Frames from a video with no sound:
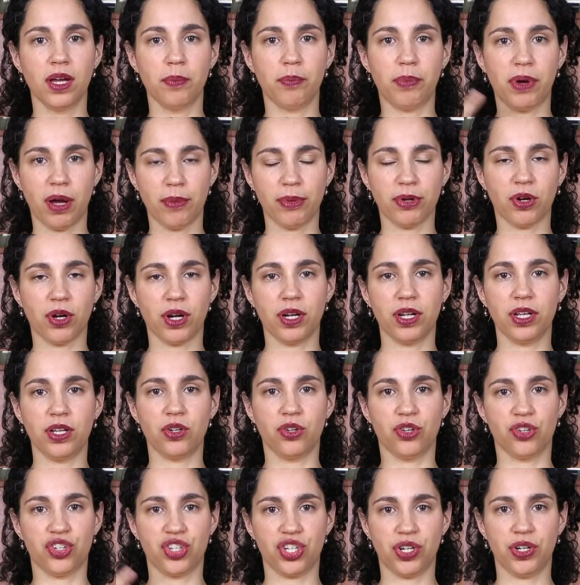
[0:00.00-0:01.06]
pomegranate
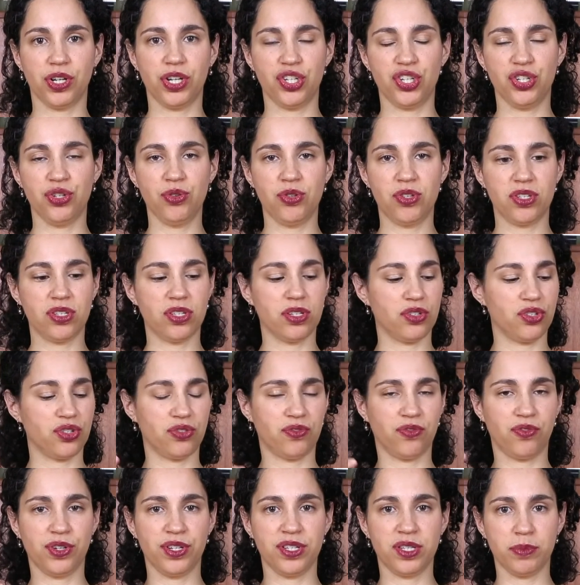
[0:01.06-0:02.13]
or cherry juice.
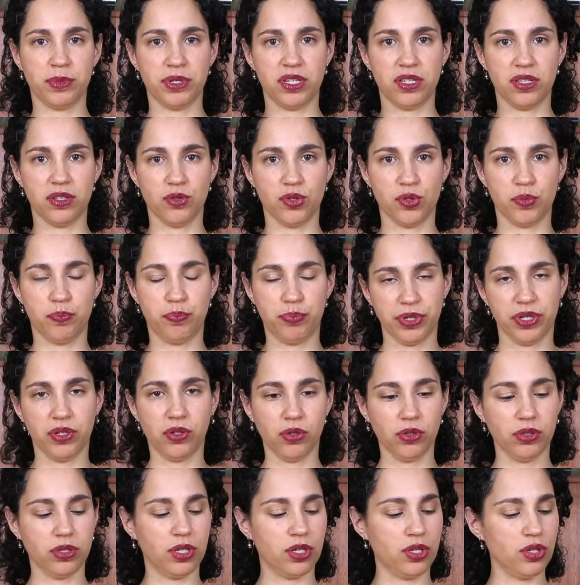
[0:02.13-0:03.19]
Just freeze them into those big
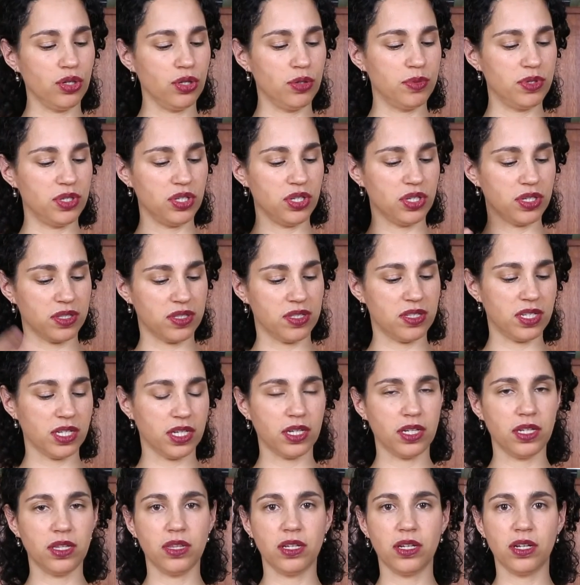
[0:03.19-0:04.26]
old cubes and you can stick
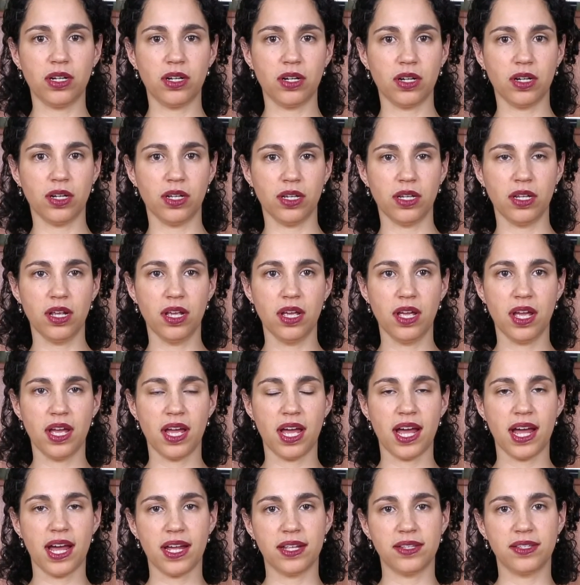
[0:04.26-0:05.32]
it in there and it
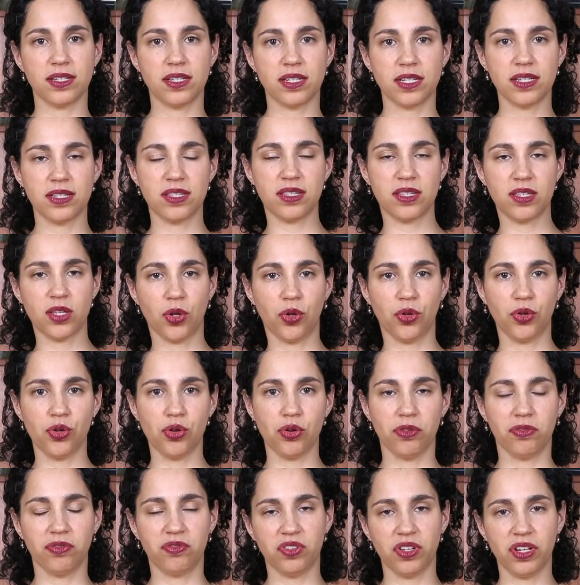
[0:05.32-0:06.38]
adds a nice subtle note
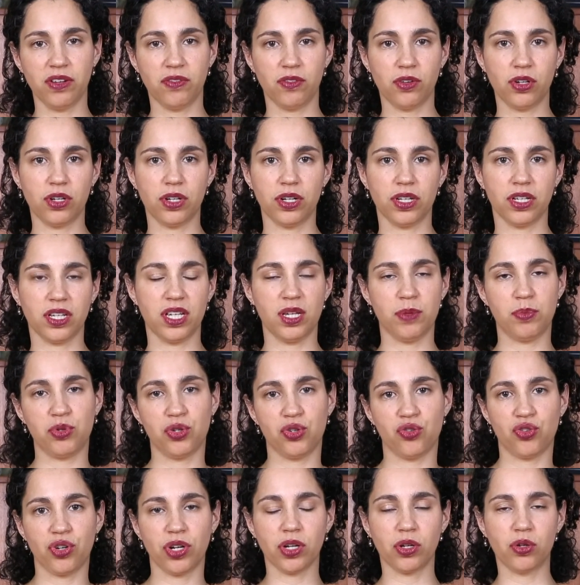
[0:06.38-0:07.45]
of flavor and it keeps your
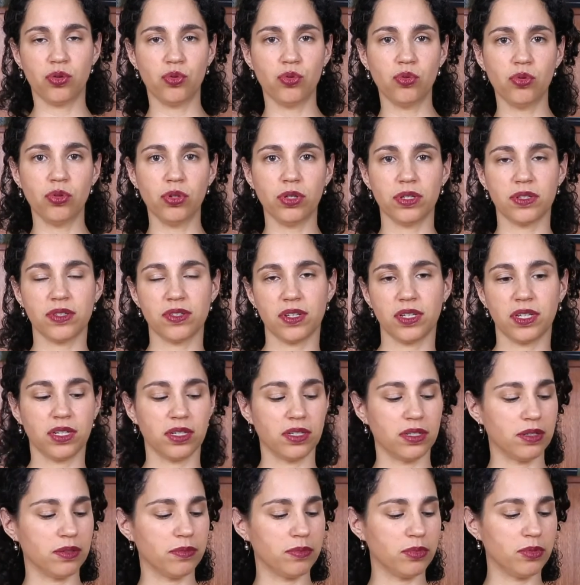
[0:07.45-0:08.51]
drink cool. It's like
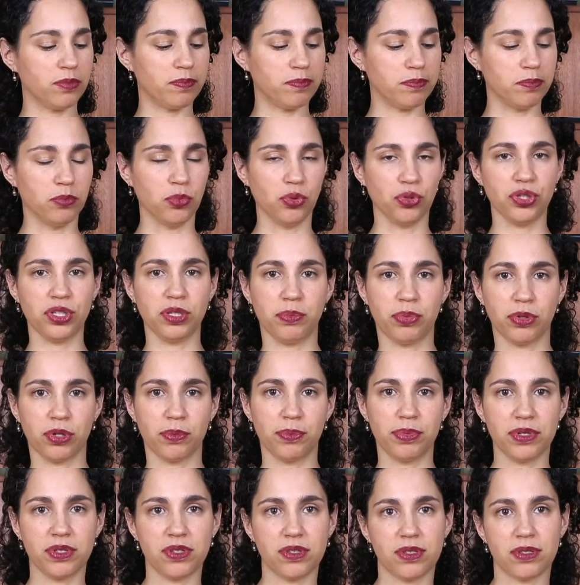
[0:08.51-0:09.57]
a
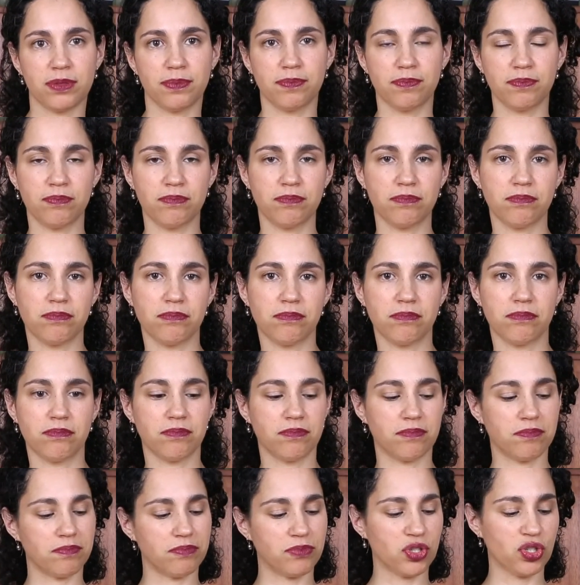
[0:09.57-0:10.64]
multi-purpose
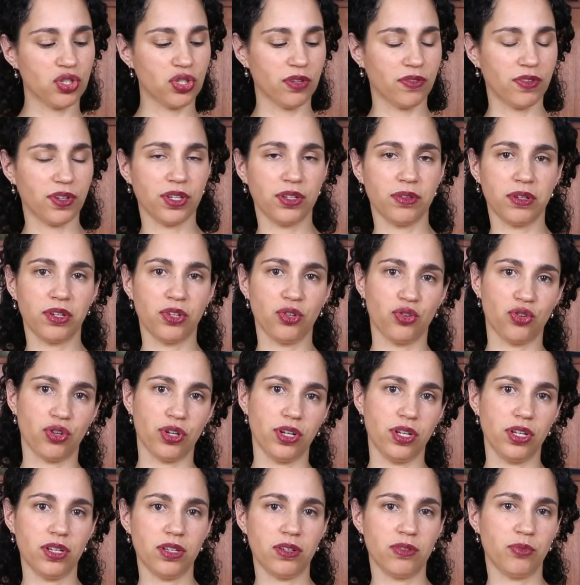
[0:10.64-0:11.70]
serving
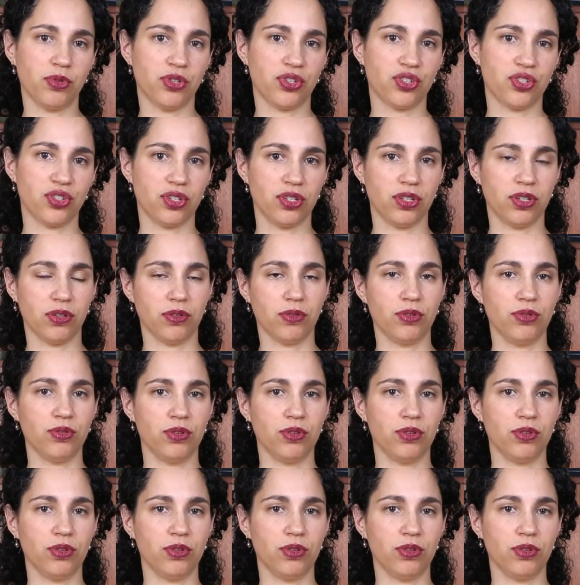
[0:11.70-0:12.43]
ingredient, which, you know, who